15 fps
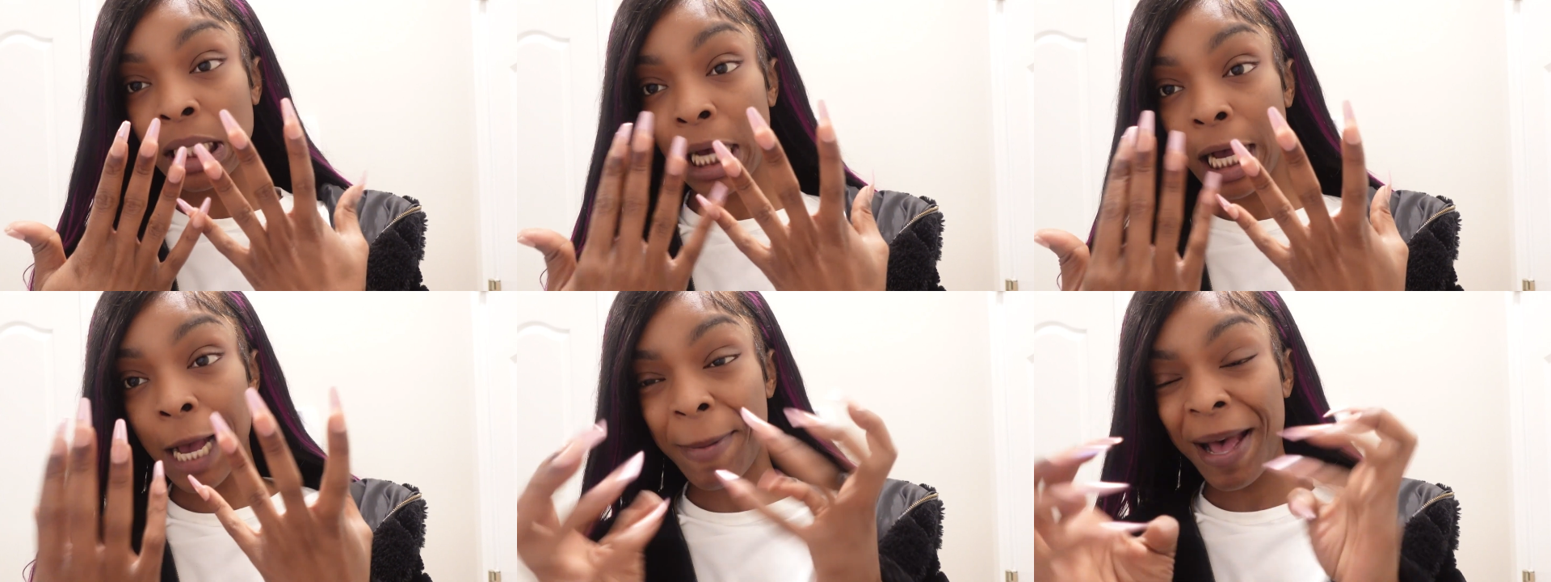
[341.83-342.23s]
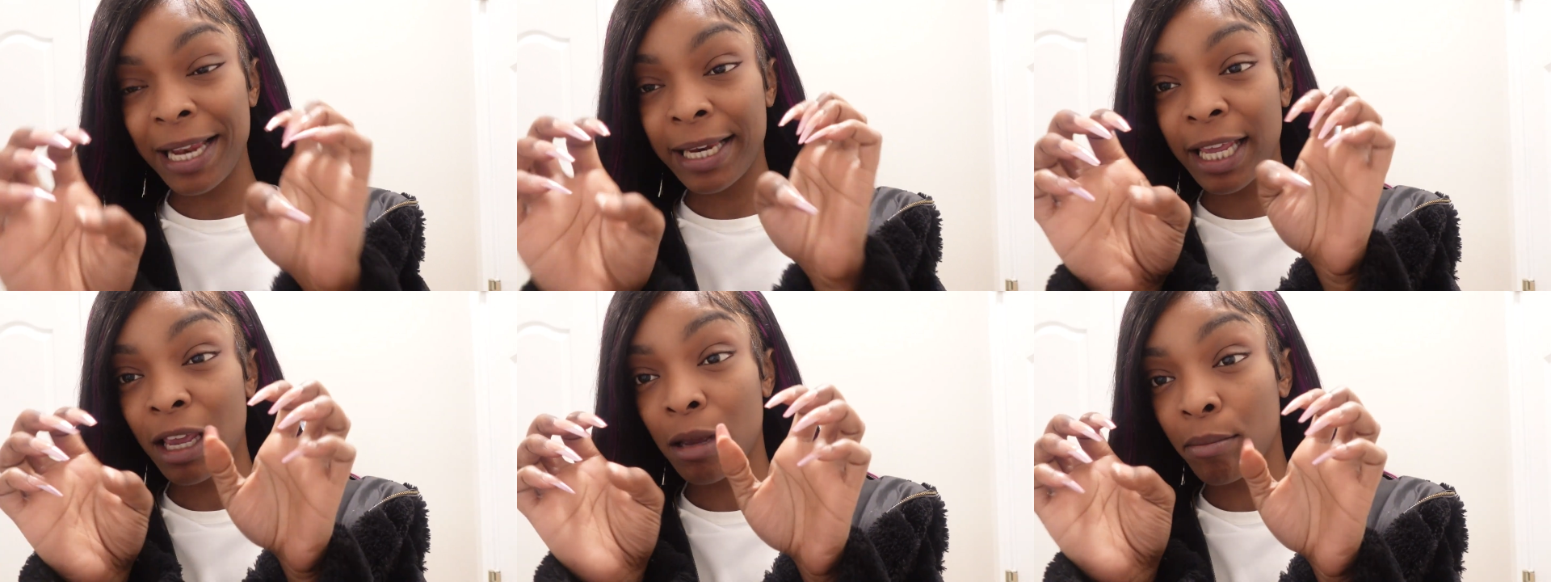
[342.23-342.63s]
Um, I
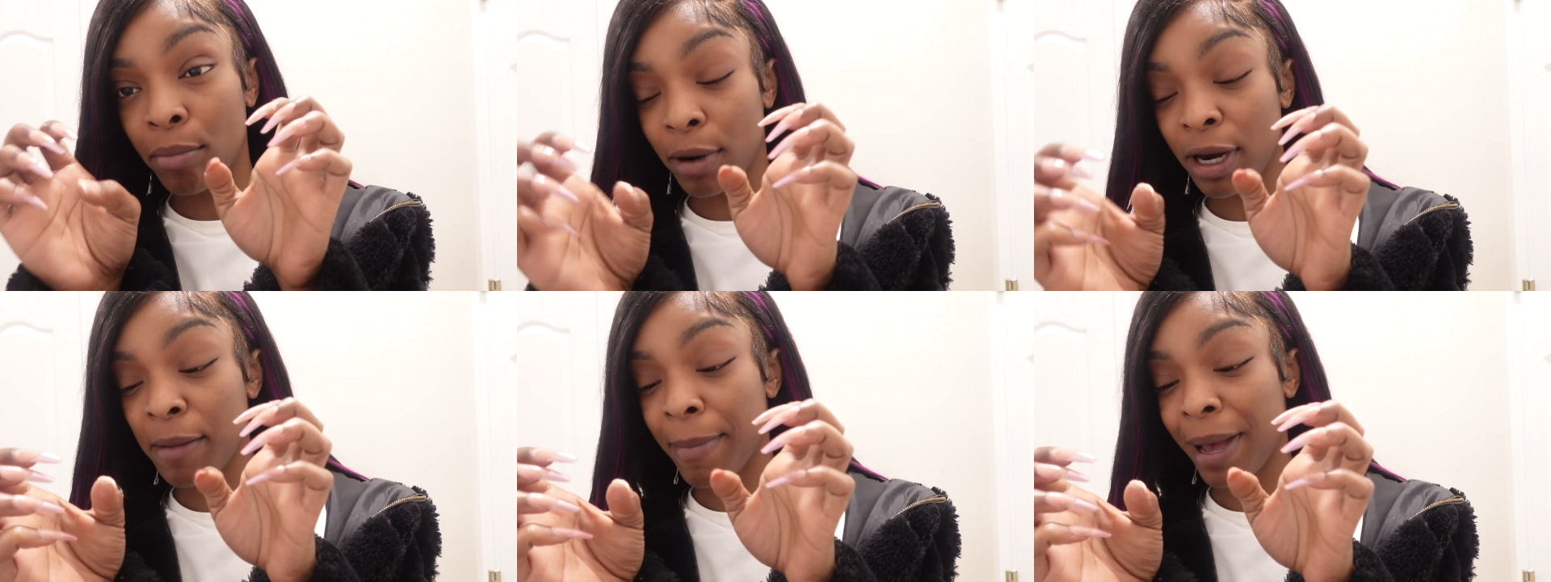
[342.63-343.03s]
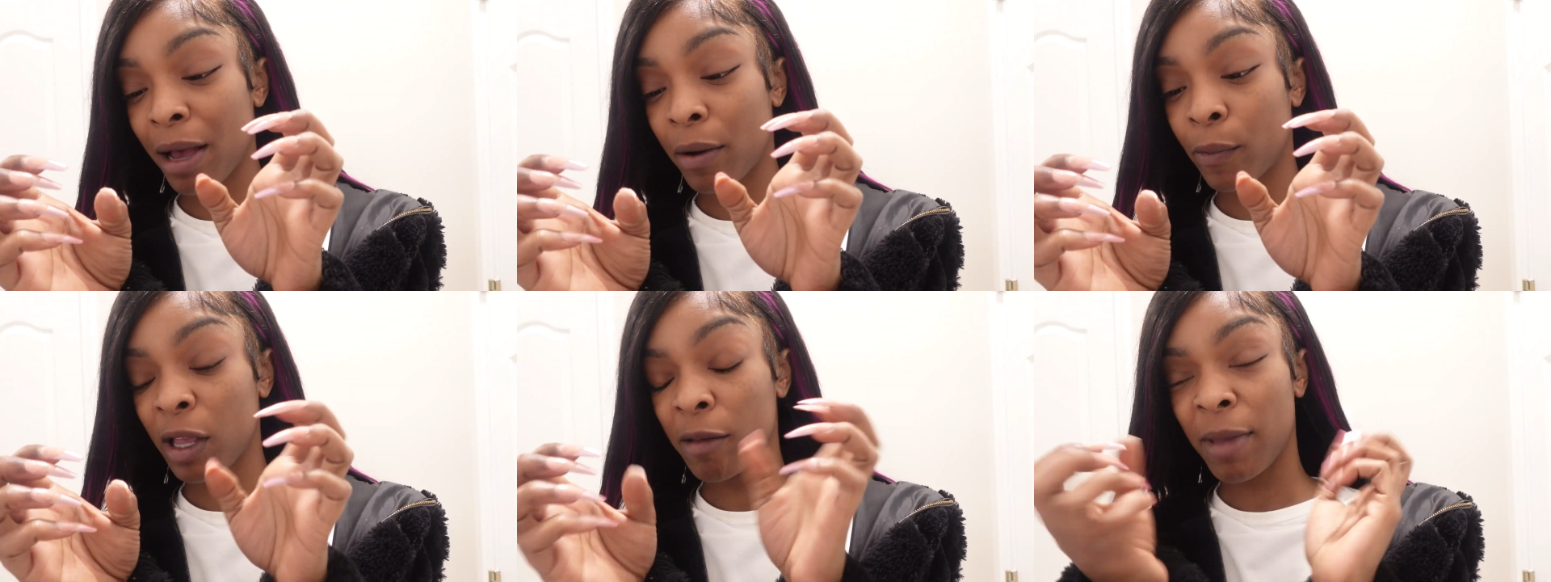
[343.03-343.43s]
did bring
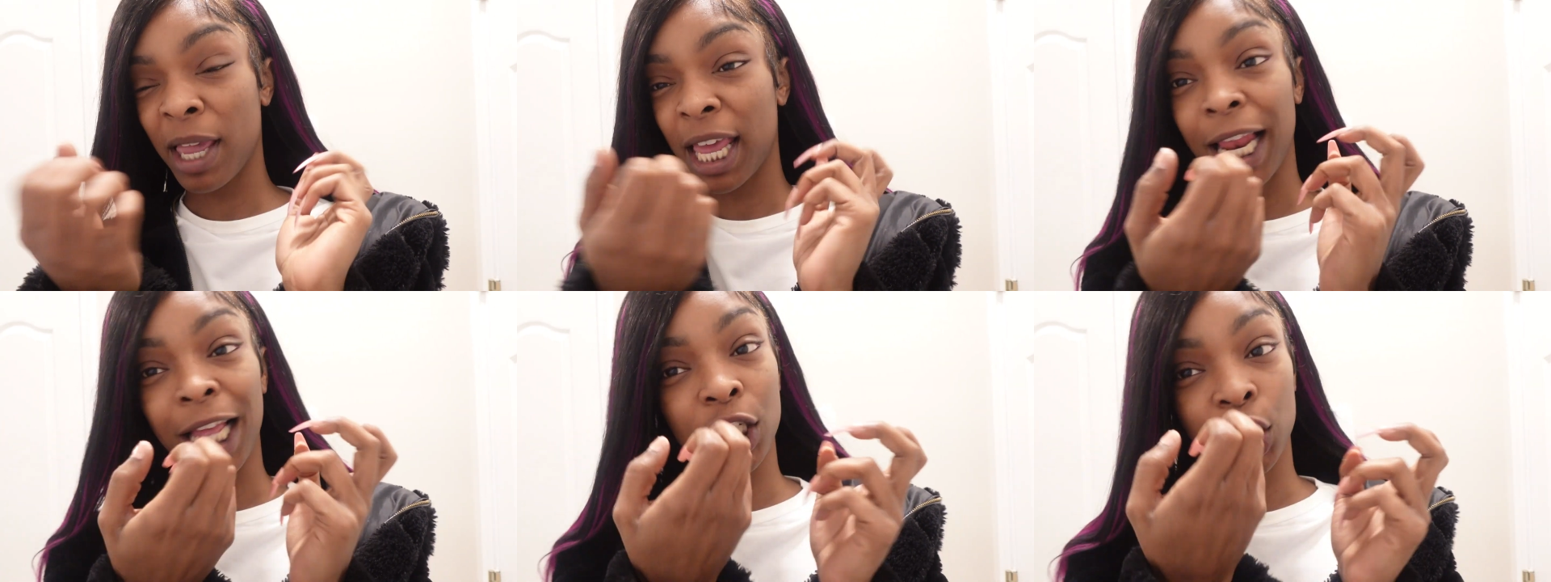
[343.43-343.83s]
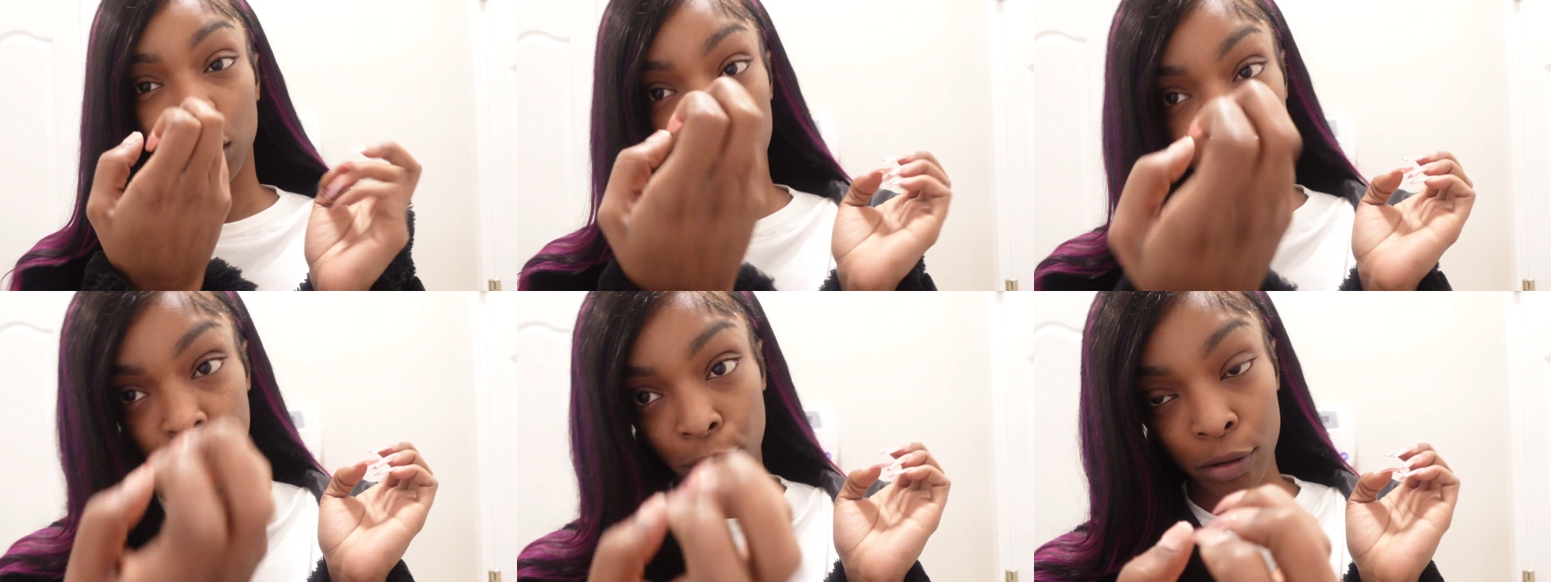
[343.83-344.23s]
mine with me and I
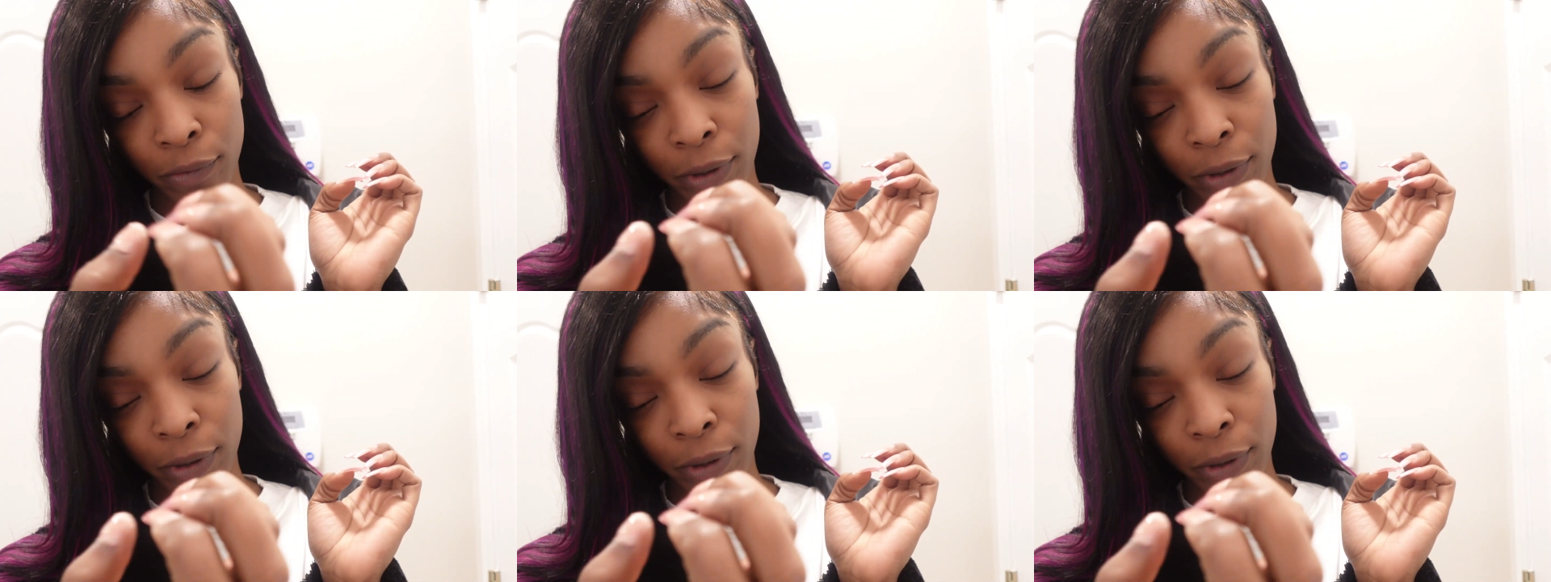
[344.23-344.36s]
just broke